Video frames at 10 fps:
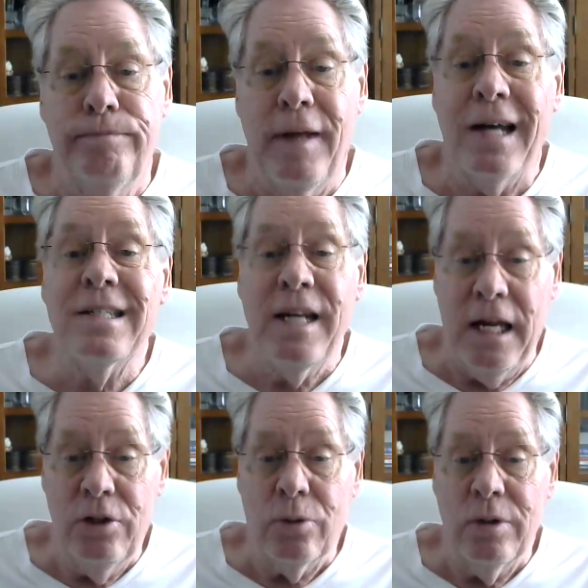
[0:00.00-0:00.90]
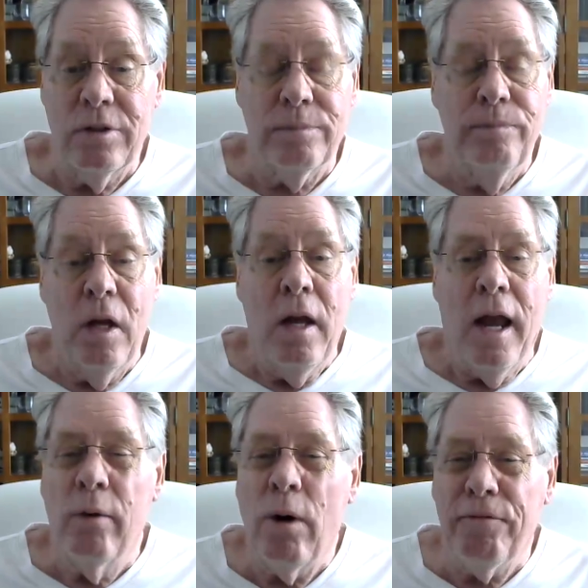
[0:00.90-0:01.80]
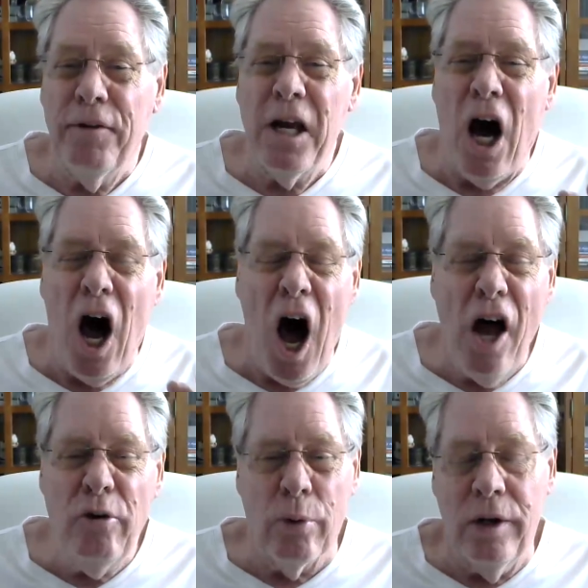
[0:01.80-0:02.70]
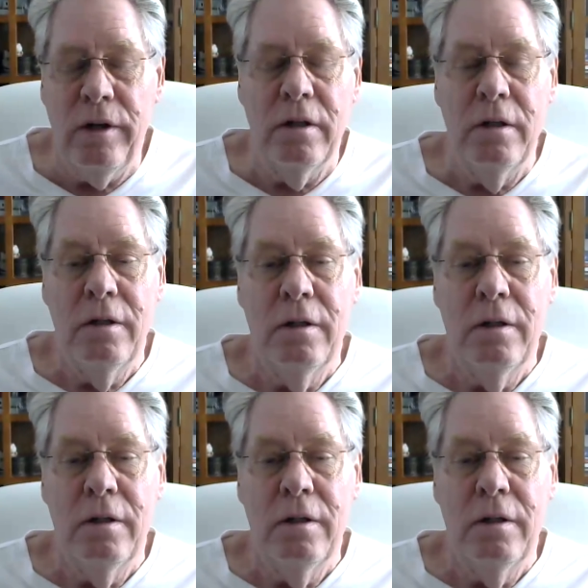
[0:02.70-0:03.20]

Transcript: That's dangerous. And roughly 100